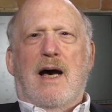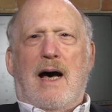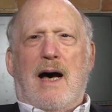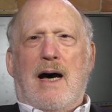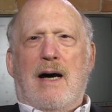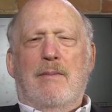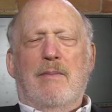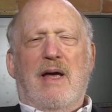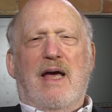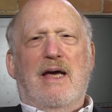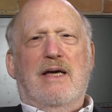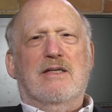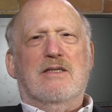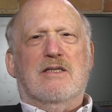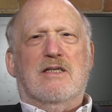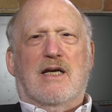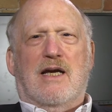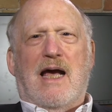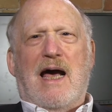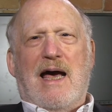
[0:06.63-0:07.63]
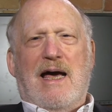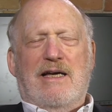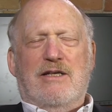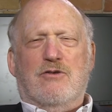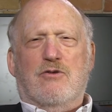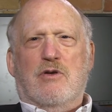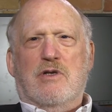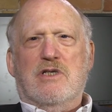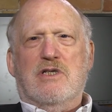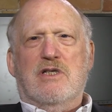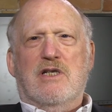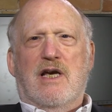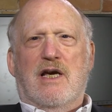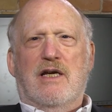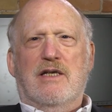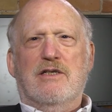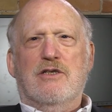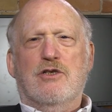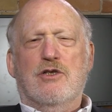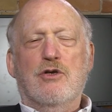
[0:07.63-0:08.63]
I'm a psychiatrist
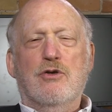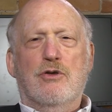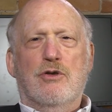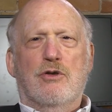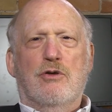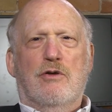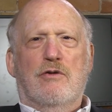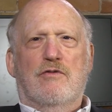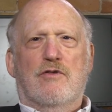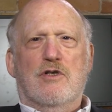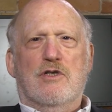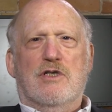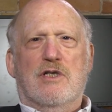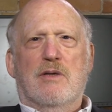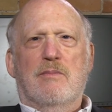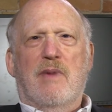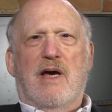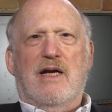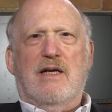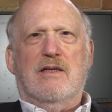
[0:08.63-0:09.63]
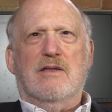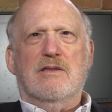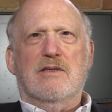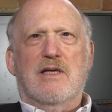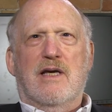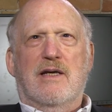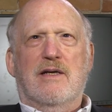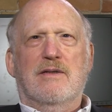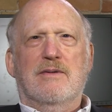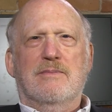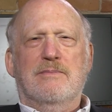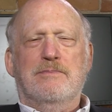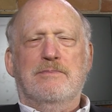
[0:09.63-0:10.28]
at Duke University Medical Center.